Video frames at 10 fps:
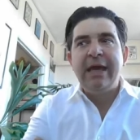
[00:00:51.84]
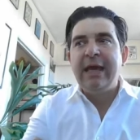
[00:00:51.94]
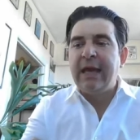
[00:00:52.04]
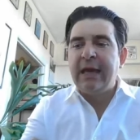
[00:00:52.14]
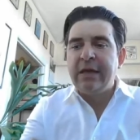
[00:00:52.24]

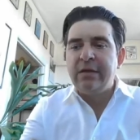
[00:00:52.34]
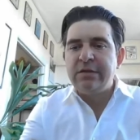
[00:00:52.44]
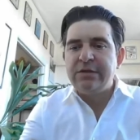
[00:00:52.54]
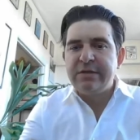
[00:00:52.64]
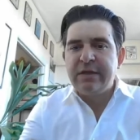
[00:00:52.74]

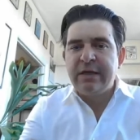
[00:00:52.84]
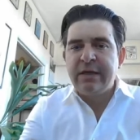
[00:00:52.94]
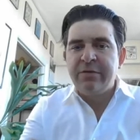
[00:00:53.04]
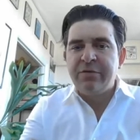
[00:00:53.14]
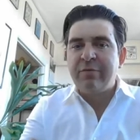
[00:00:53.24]
and
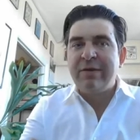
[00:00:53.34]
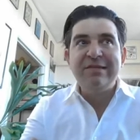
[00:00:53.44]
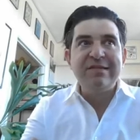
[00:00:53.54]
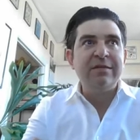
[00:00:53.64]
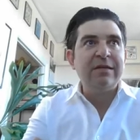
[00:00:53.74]
uh, the
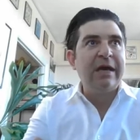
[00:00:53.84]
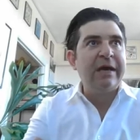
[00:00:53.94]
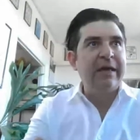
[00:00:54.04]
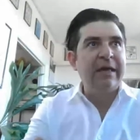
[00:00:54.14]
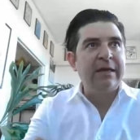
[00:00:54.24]
reason
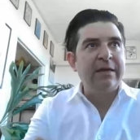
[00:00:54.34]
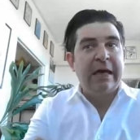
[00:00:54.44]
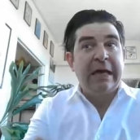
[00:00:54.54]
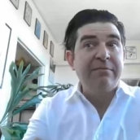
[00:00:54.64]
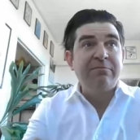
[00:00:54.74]
I
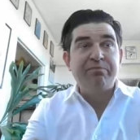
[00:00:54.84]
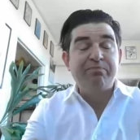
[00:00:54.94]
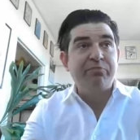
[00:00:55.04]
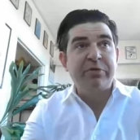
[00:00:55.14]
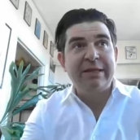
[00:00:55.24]
got
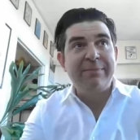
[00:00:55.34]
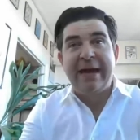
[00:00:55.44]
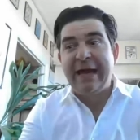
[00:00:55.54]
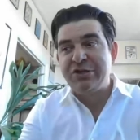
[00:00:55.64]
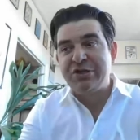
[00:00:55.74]
really
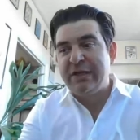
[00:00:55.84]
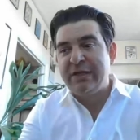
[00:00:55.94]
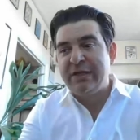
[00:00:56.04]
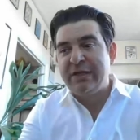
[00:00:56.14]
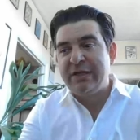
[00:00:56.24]

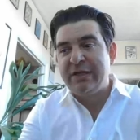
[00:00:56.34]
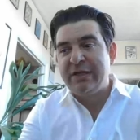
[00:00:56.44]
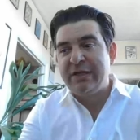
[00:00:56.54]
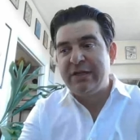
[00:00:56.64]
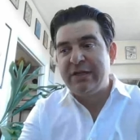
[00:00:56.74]
passionate about
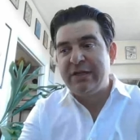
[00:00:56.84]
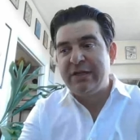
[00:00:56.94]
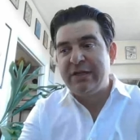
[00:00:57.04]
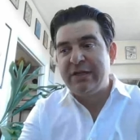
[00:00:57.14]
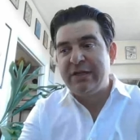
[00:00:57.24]
the topic
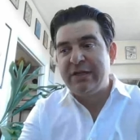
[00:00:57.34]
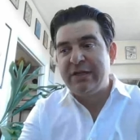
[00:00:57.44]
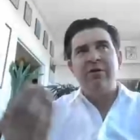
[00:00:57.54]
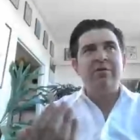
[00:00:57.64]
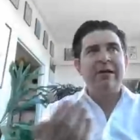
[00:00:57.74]
of
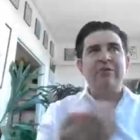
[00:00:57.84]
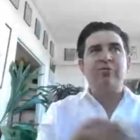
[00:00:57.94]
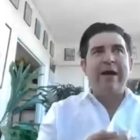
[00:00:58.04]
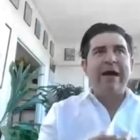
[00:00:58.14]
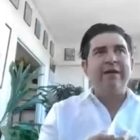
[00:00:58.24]
code and
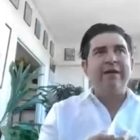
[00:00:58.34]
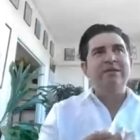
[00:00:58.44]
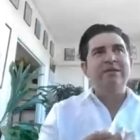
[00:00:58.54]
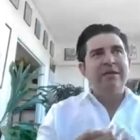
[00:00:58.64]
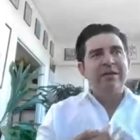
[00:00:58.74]

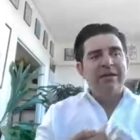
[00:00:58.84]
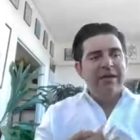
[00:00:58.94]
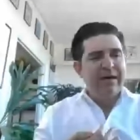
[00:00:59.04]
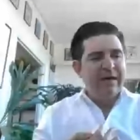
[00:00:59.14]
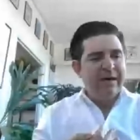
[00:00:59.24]
craft
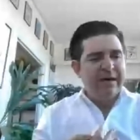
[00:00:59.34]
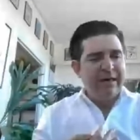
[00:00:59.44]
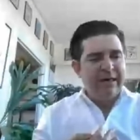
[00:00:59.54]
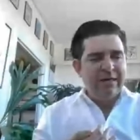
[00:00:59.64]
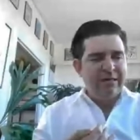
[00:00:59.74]
uh,
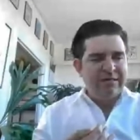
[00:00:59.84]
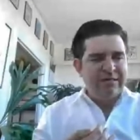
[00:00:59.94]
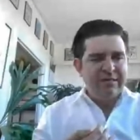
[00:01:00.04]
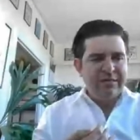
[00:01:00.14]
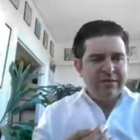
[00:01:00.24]

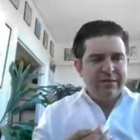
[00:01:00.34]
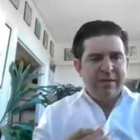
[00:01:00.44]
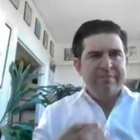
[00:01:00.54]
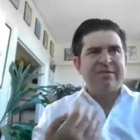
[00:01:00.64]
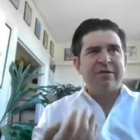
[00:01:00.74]
is
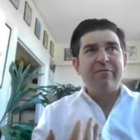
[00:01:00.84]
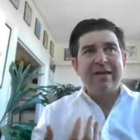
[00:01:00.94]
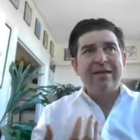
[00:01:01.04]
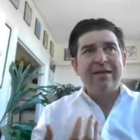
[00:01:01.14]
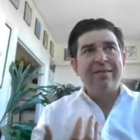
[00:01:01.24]
observing